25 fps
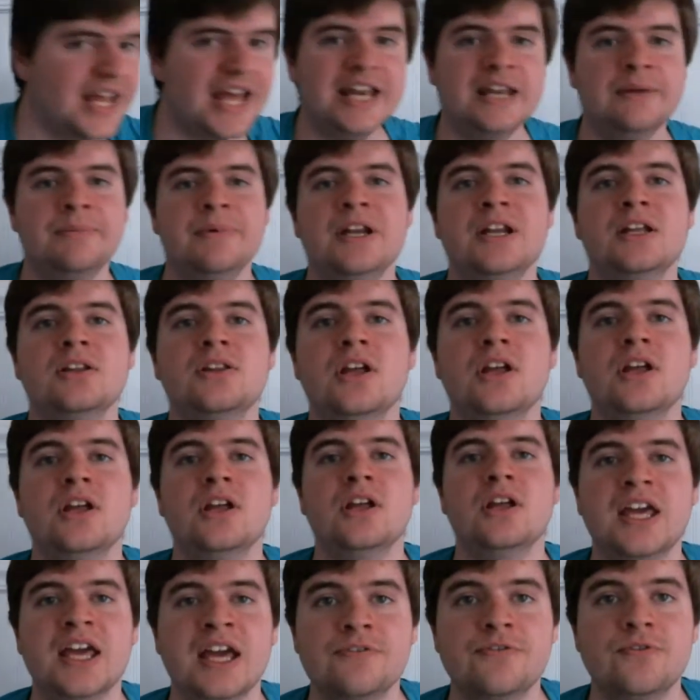Anybody
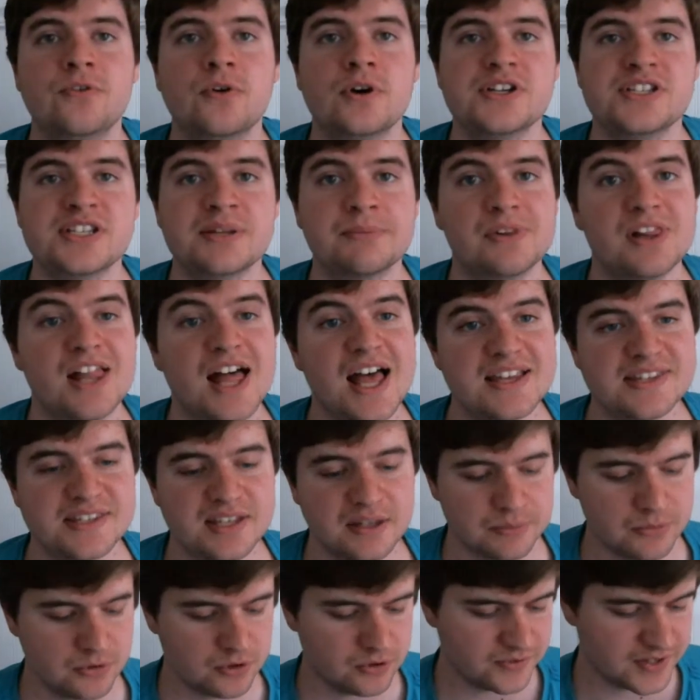looking for some
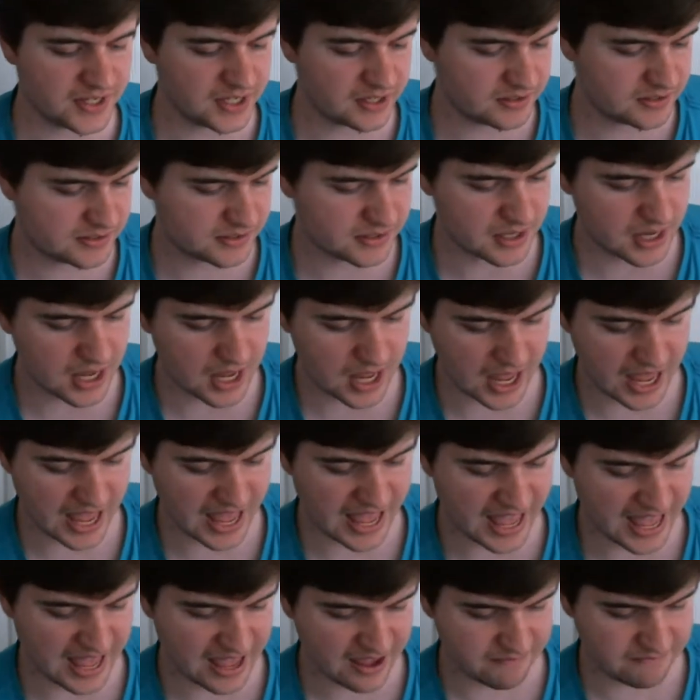classic movies?
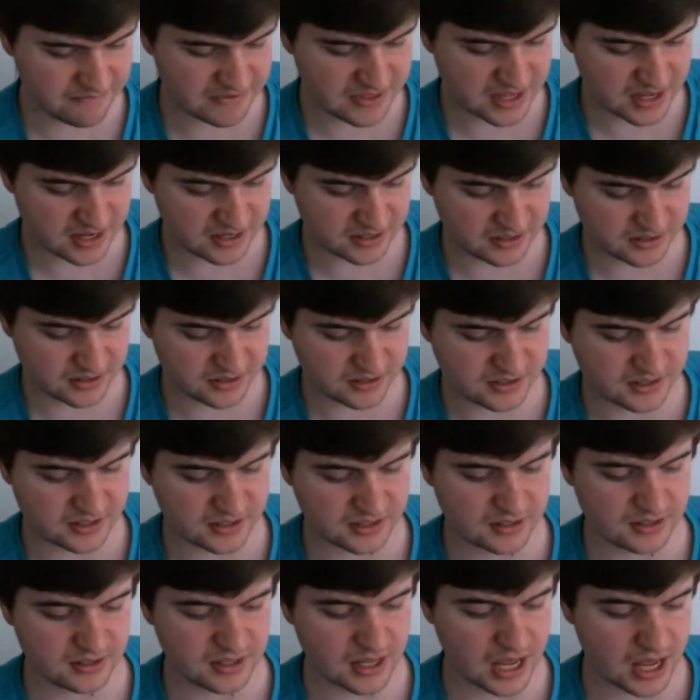I have
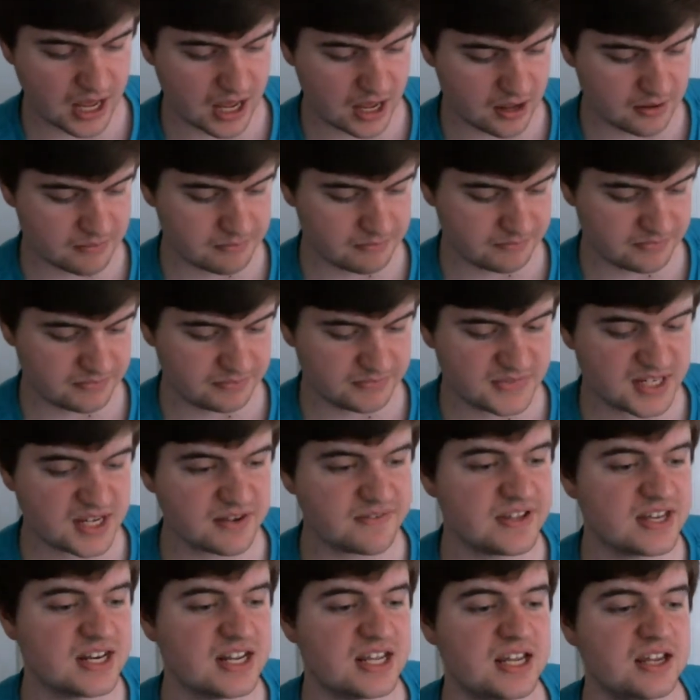this um,
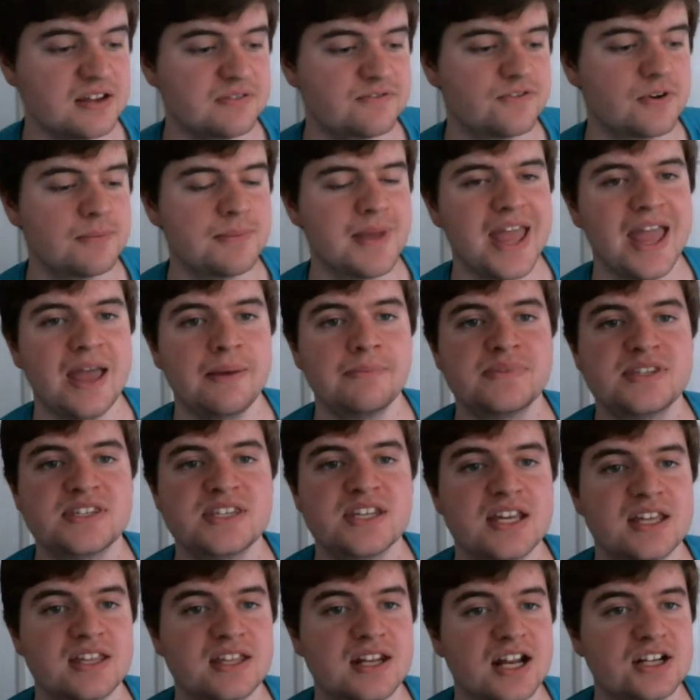DVD from
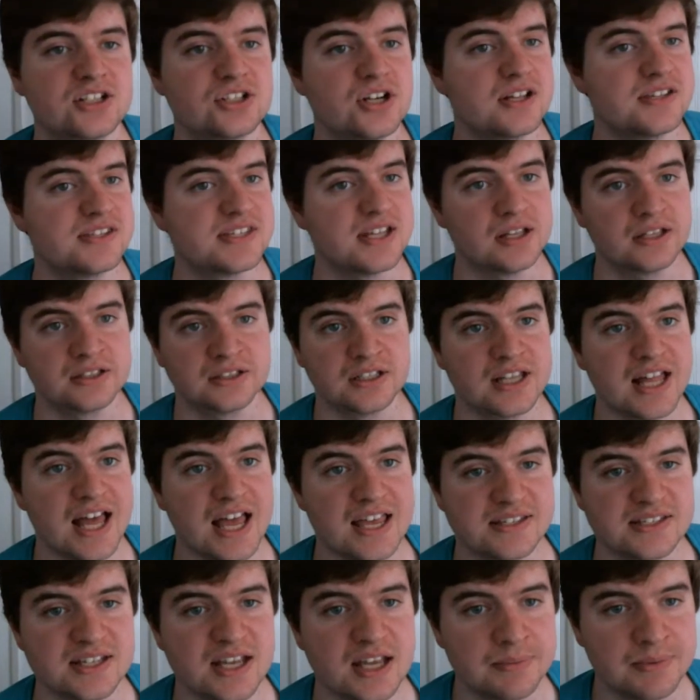AMC that I tried selling the
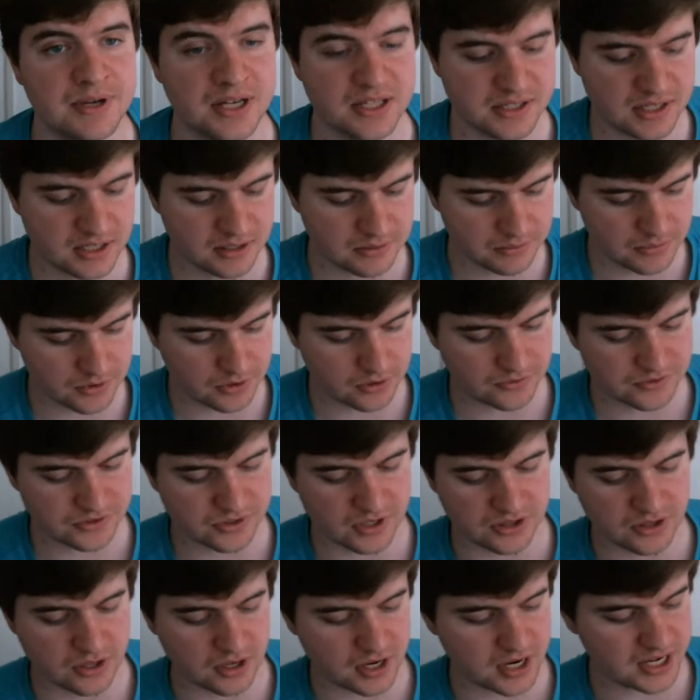last time and it didn't move,
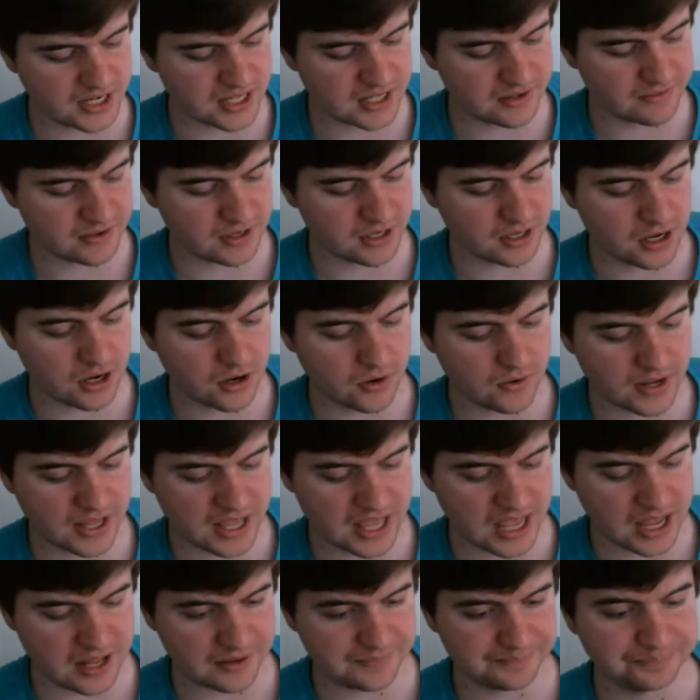so I thought I'd give it a go
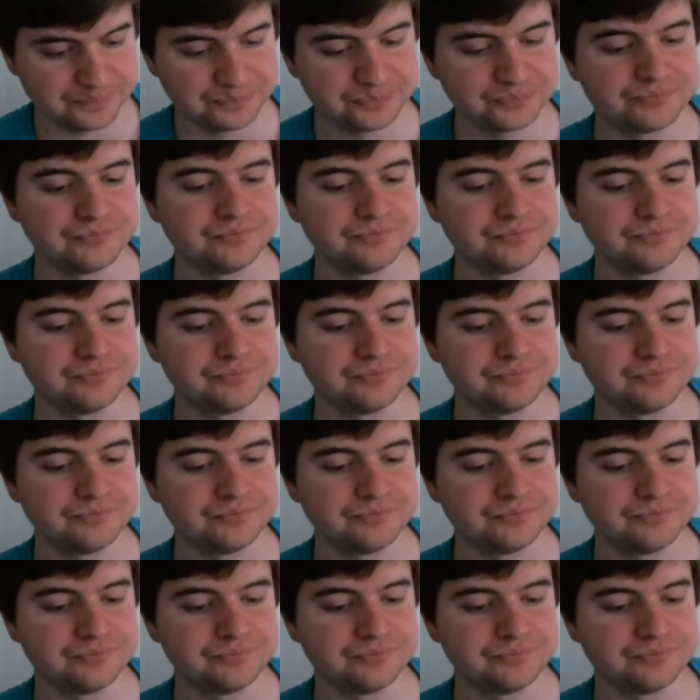again.